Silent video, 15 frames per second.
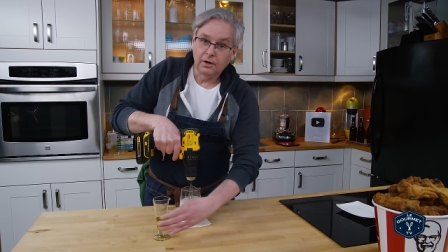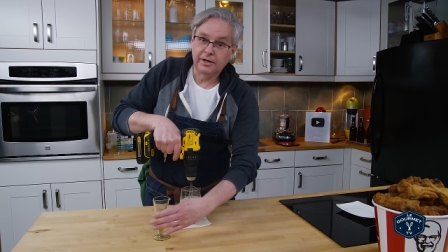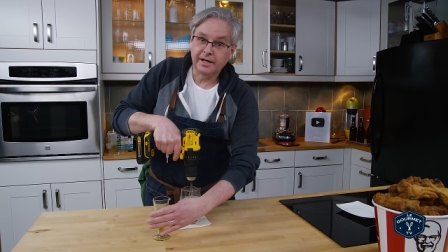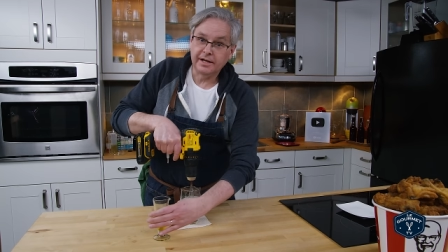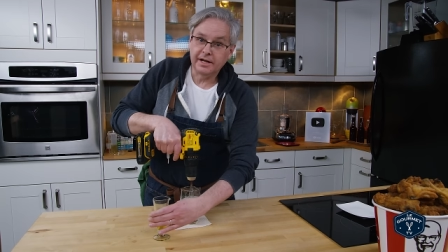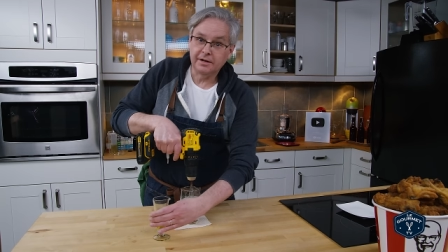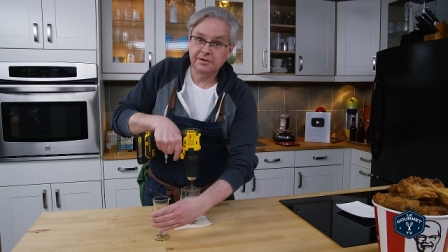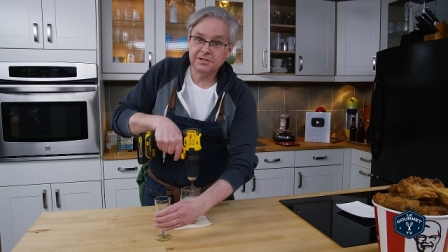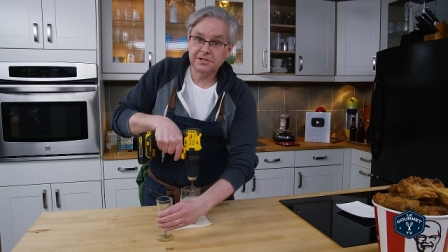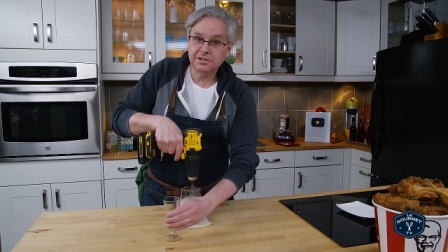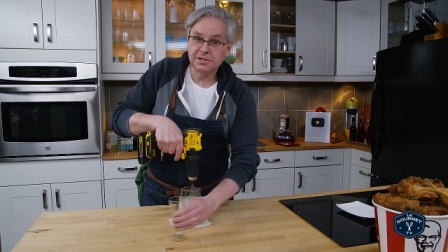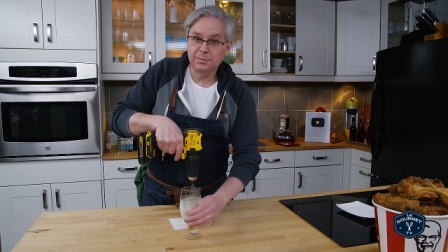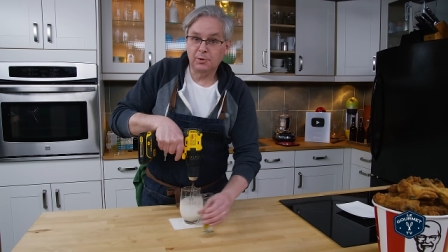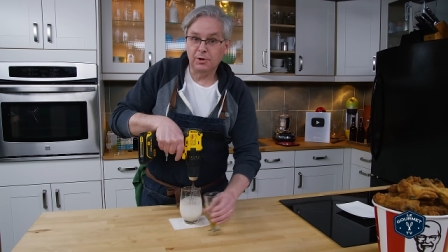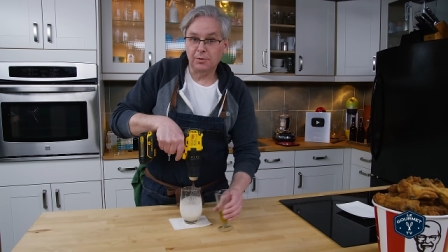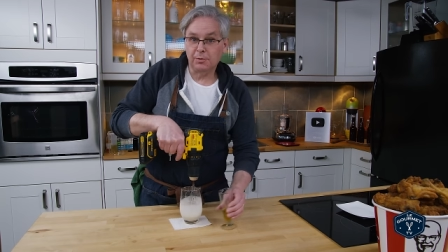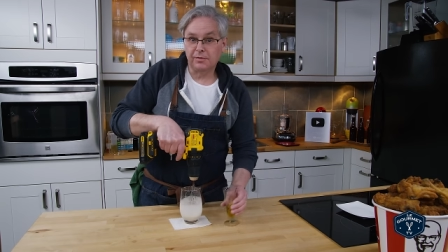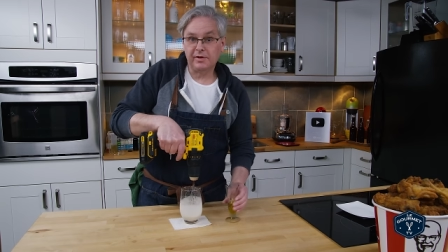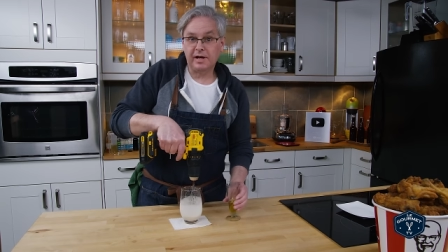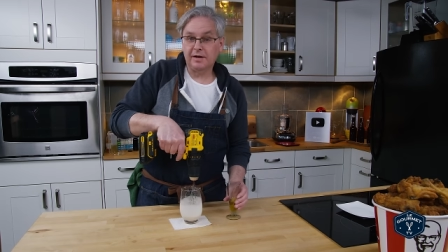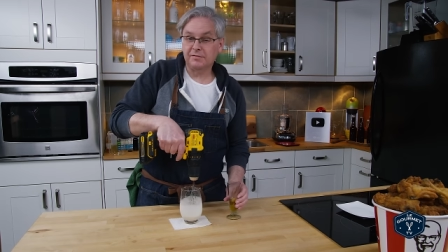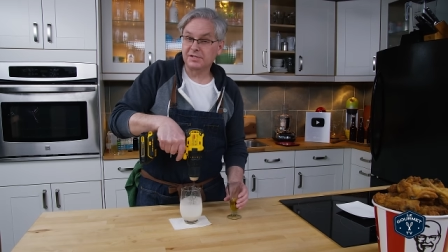Okay, now this is the point where
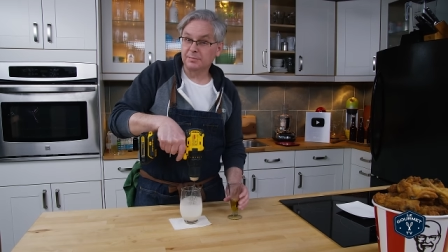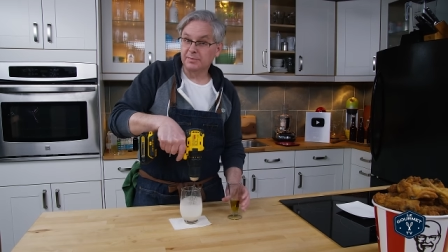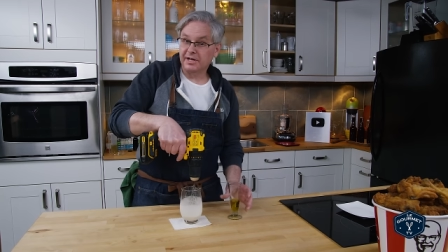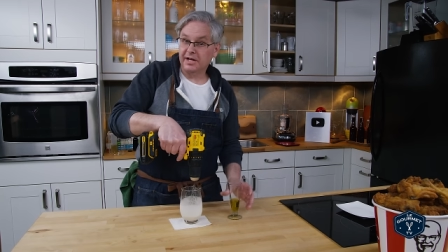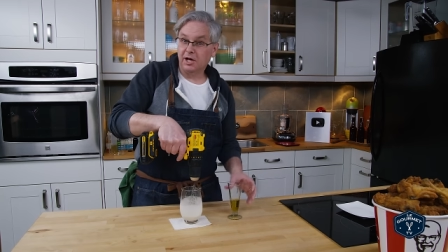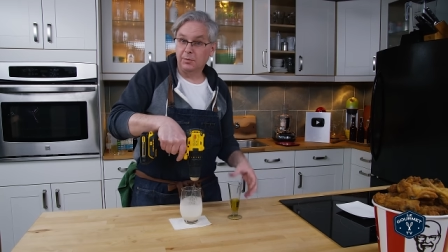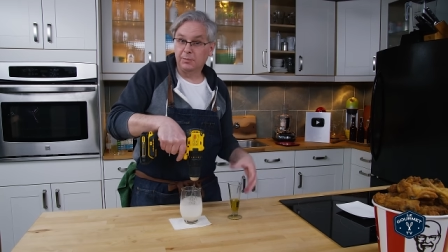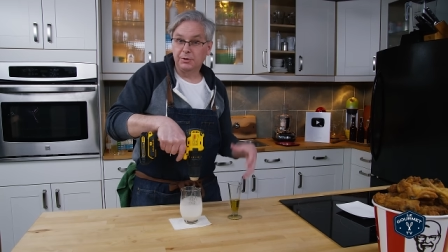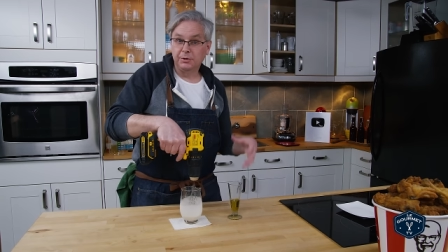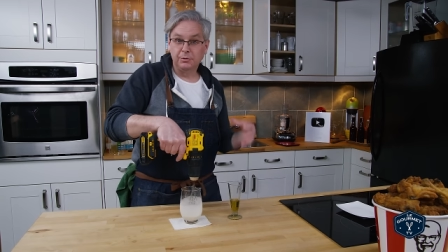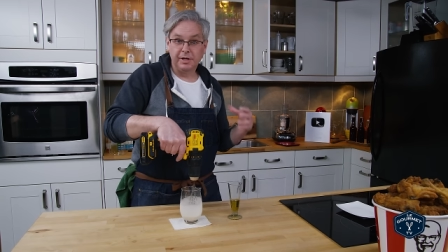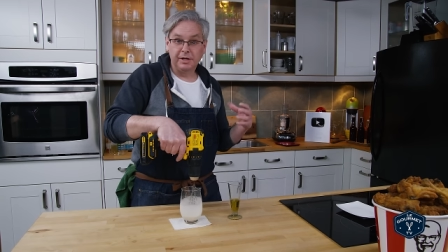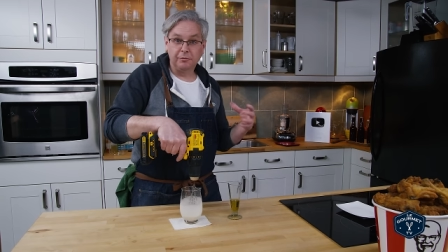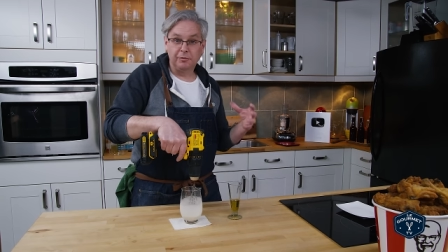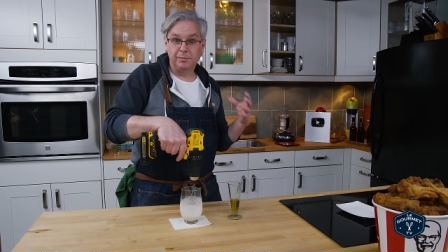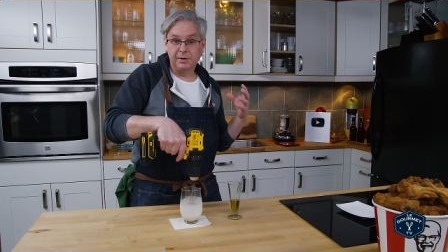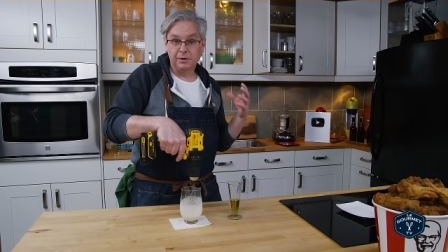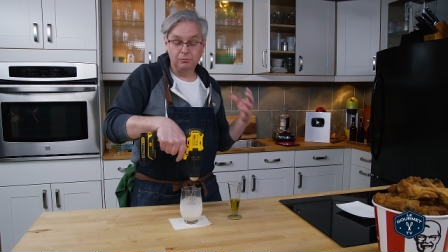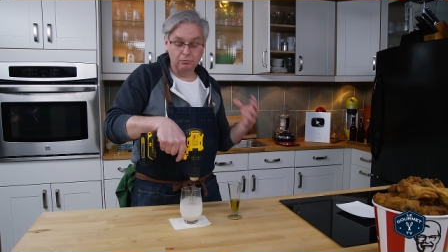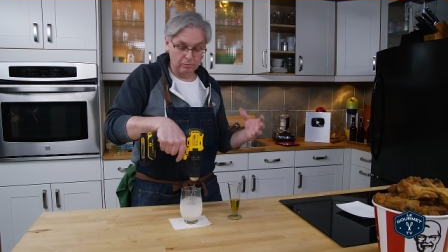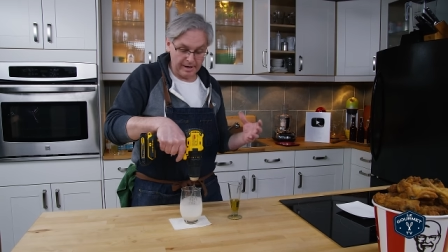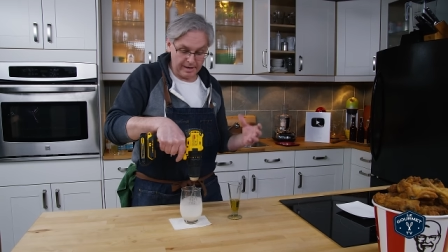if you have someone to help you, it would be
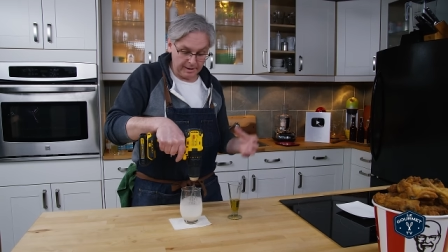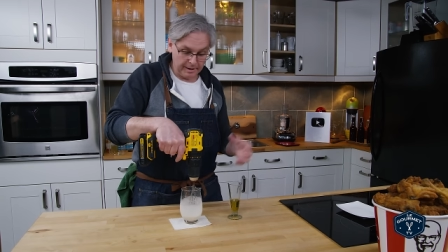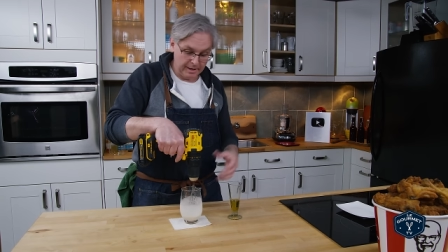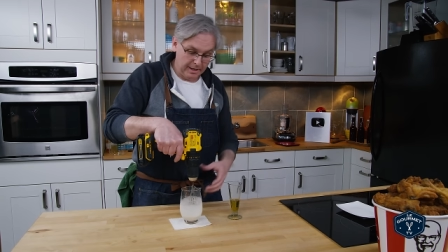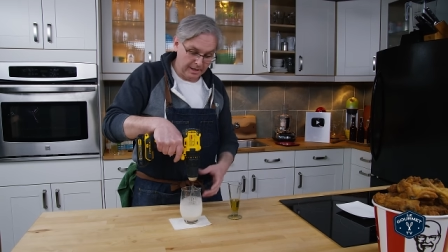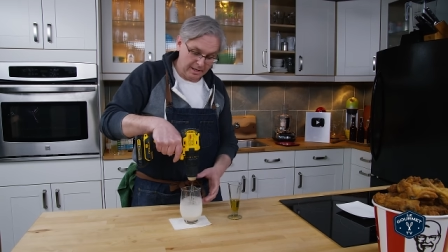great